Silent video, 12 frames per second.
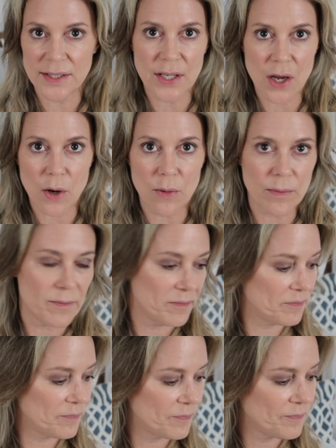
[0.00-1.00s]
So
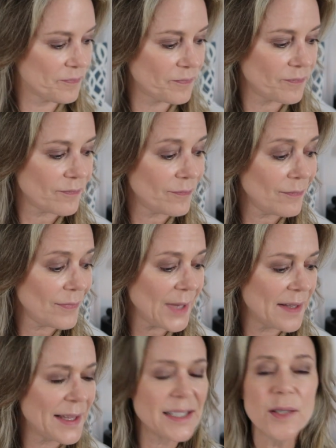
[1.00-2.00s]

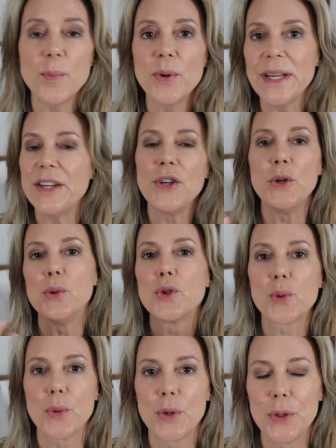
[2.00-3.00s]
that's a pretty
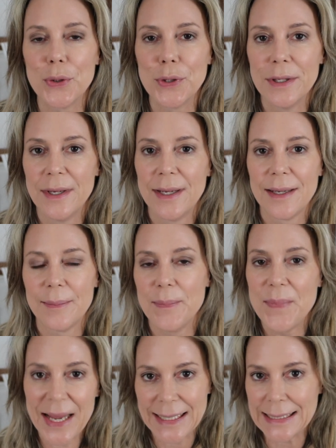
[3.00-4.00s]
neutral,
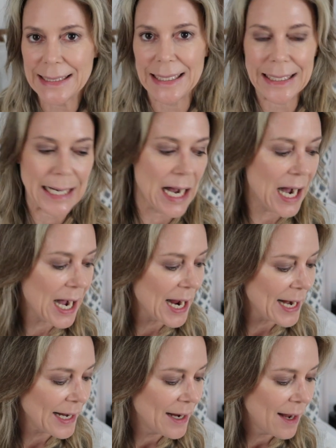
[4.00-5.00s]
basic
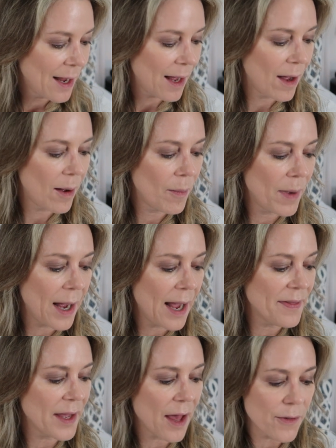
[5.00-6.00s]
eye.
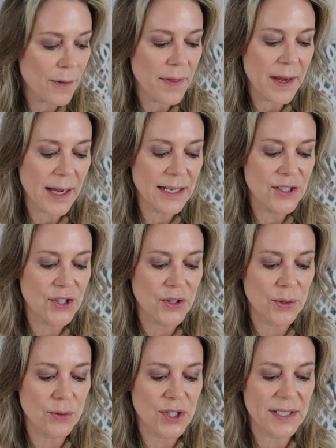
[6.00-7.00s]
The other thing I
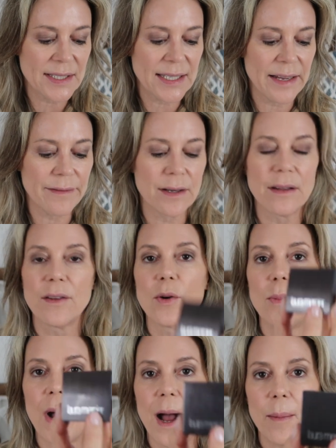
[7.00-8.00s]
do, just to give it a
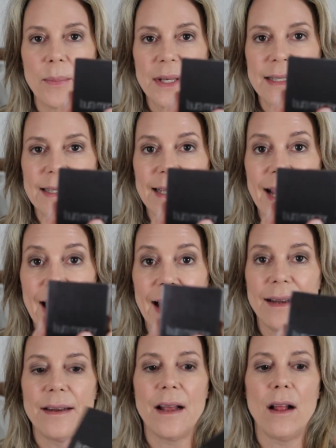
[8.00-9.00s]
little pop, is
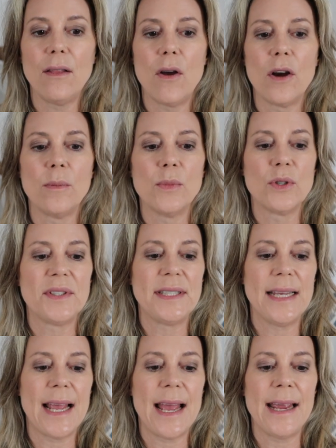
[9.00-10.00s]
again a Laura
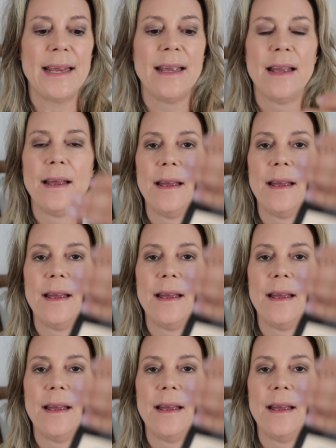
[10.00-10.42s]
Mercier